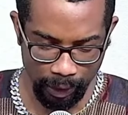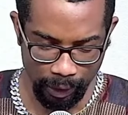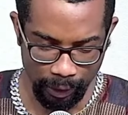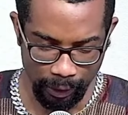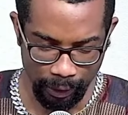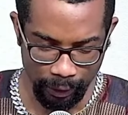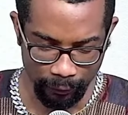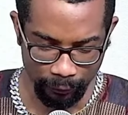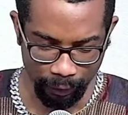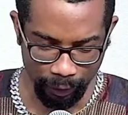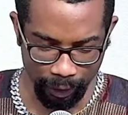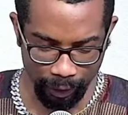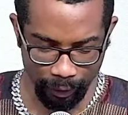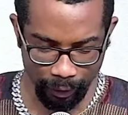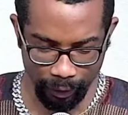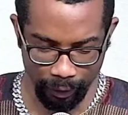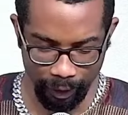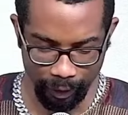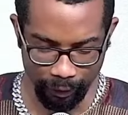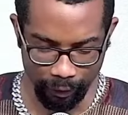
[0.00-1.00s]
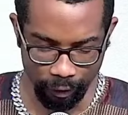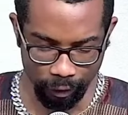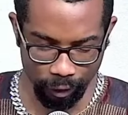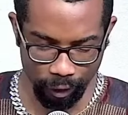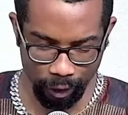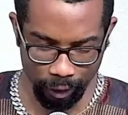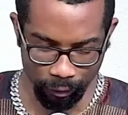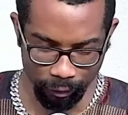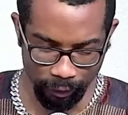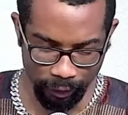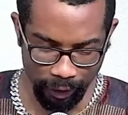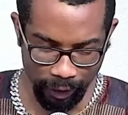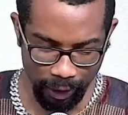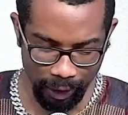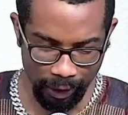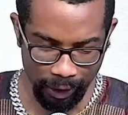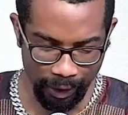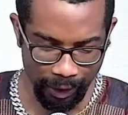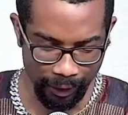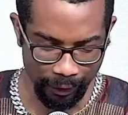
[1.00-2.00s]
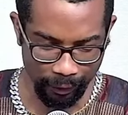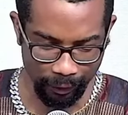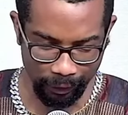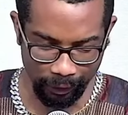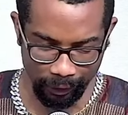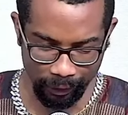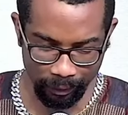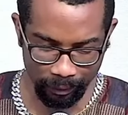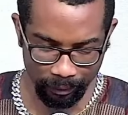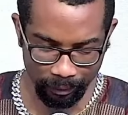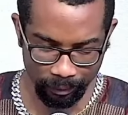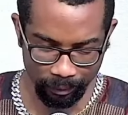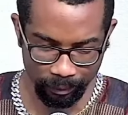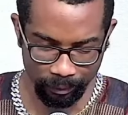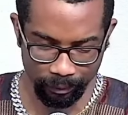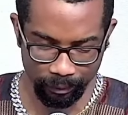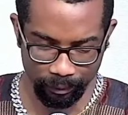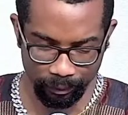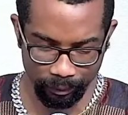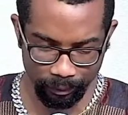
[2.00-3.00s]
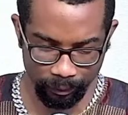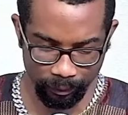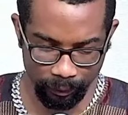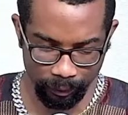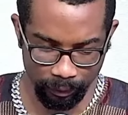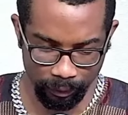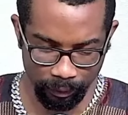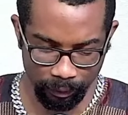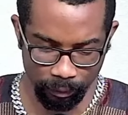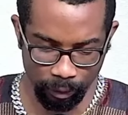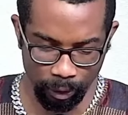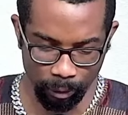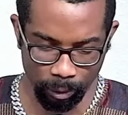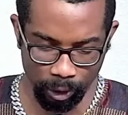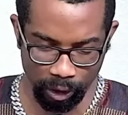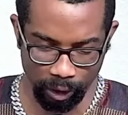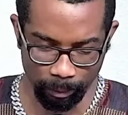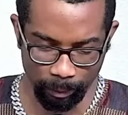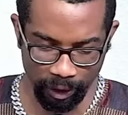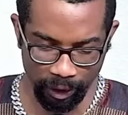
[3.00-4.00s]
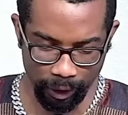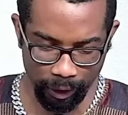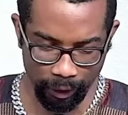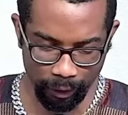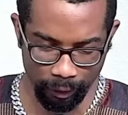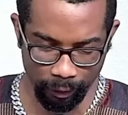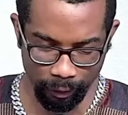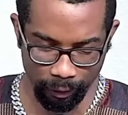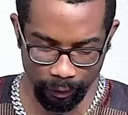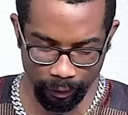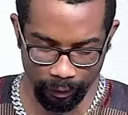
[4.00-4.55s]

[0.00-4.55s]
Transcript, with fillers: Father, as a church, we say yes. We want to be healed.